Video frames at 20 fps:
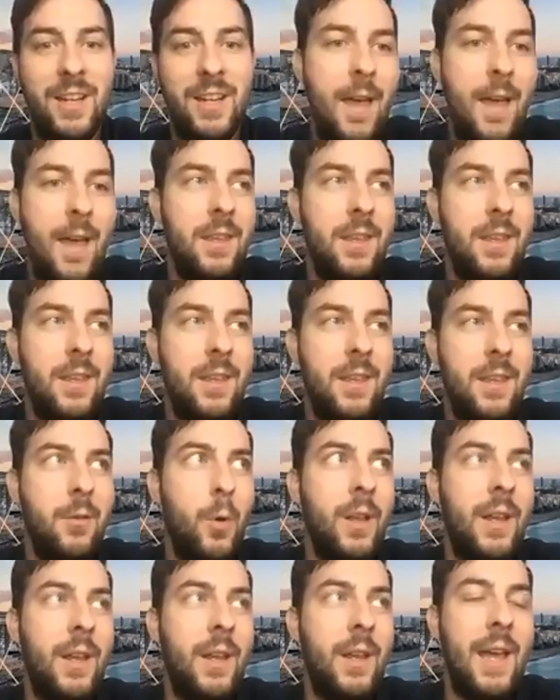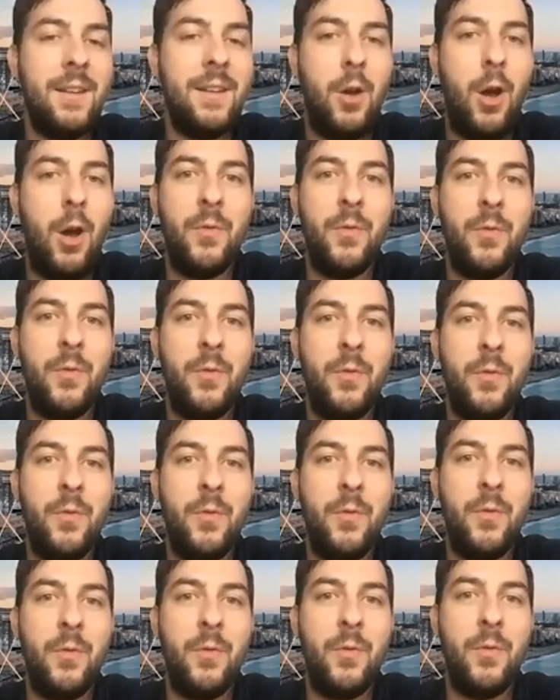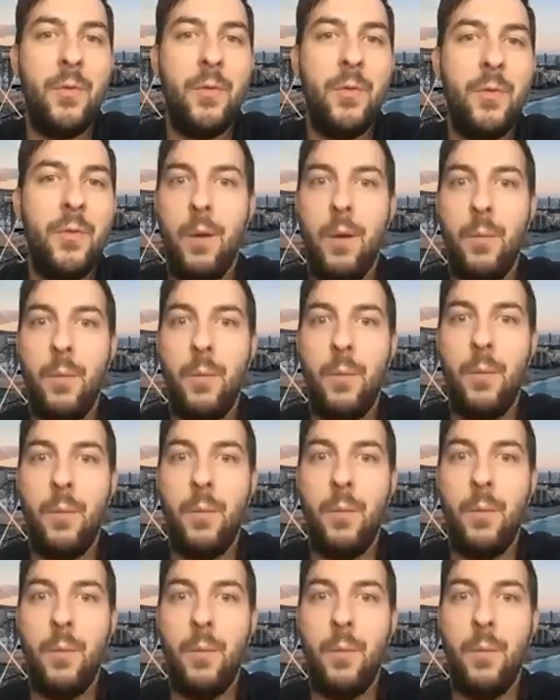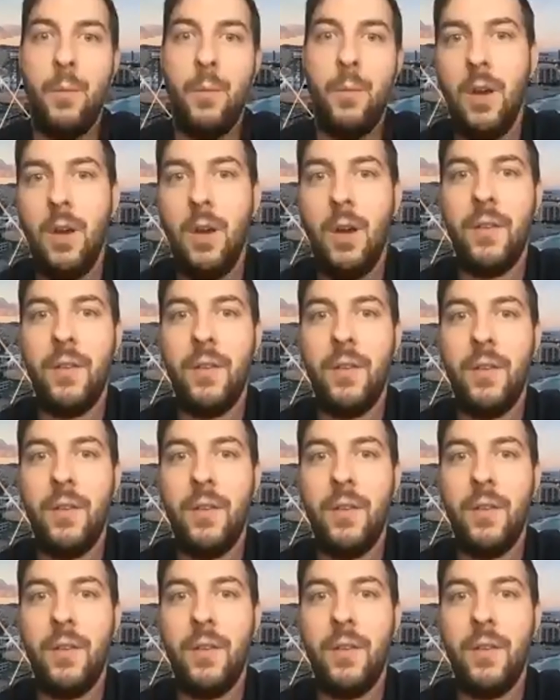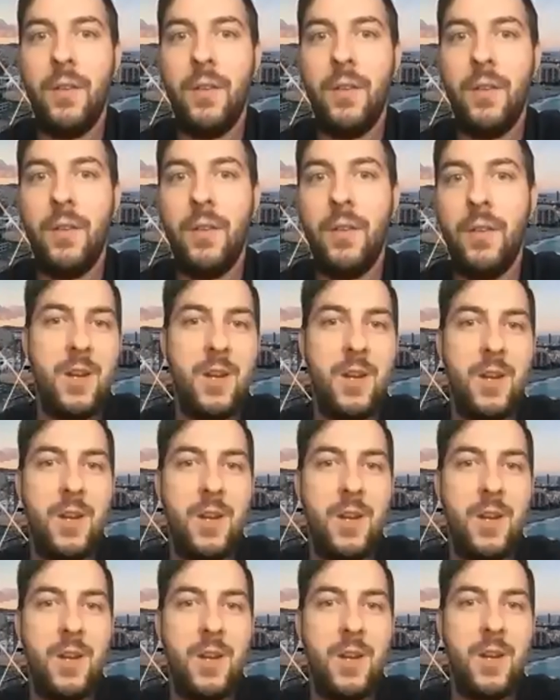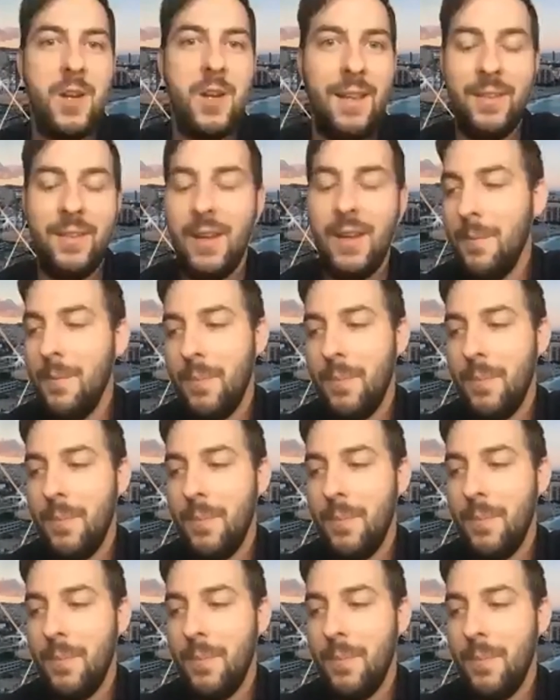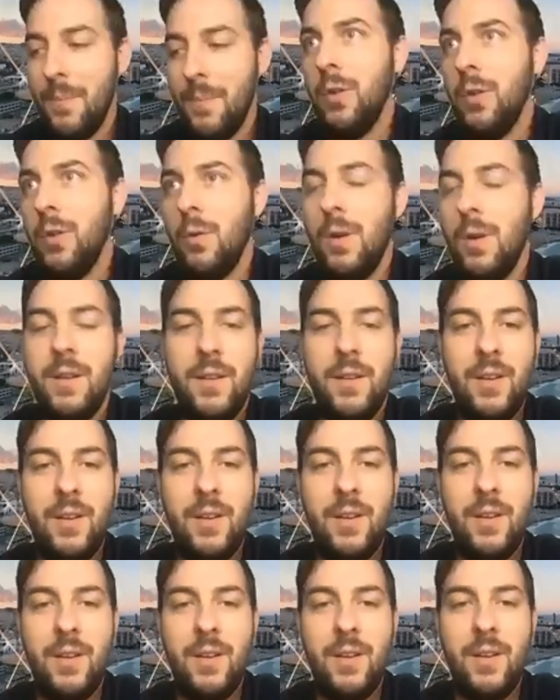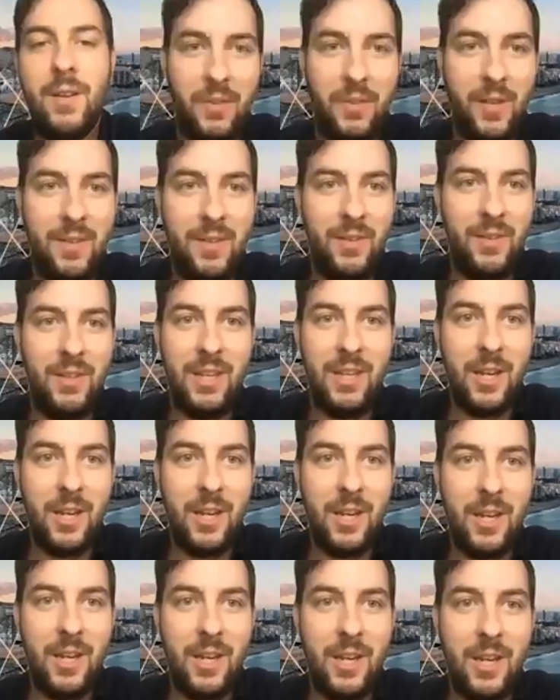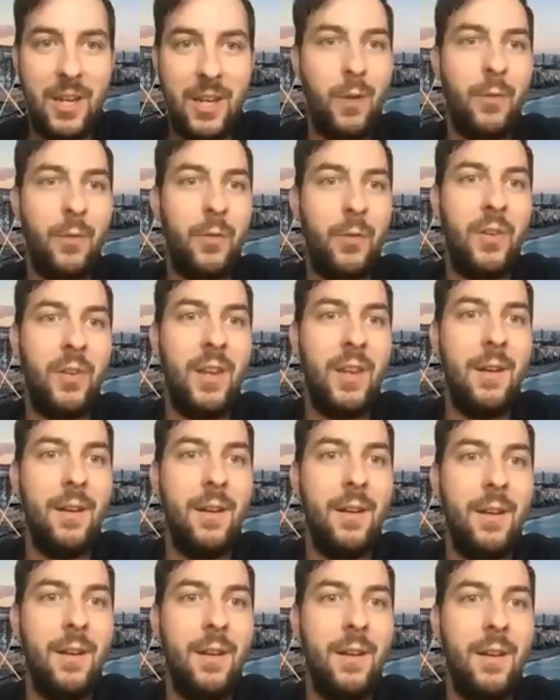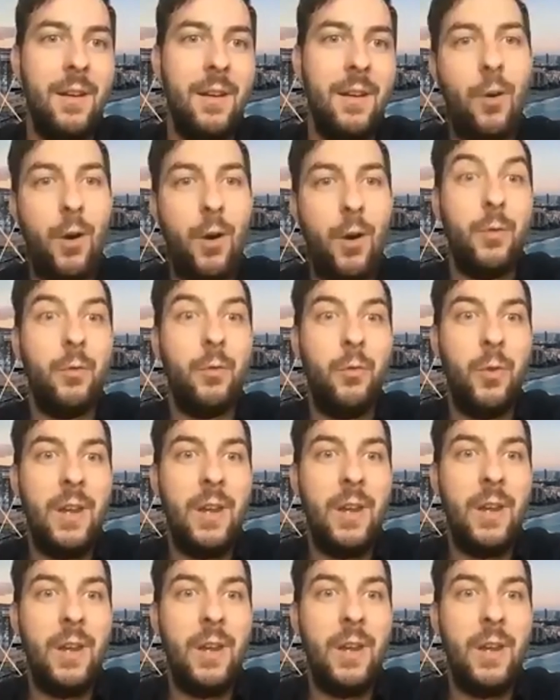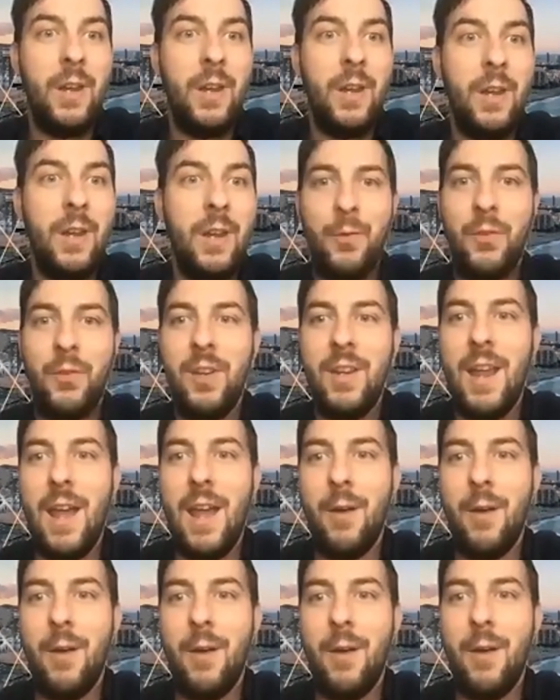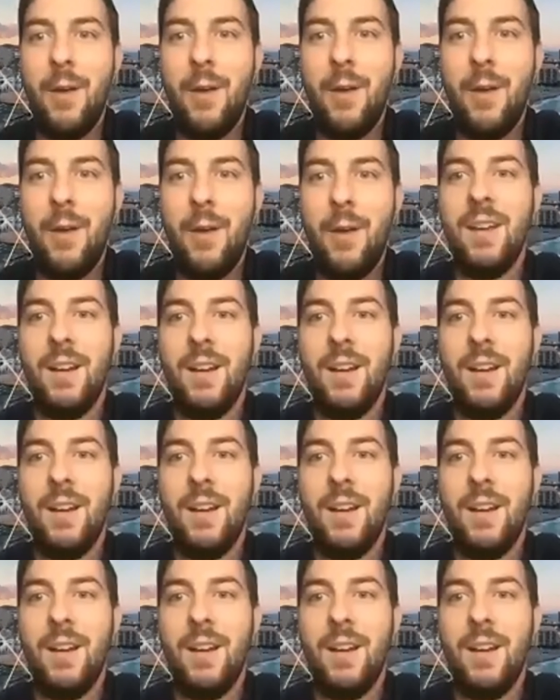you will get comfortable with being uncomfortable, because product management is, even if you do it since years, and if you have seen, or if you feel that you have seen everything,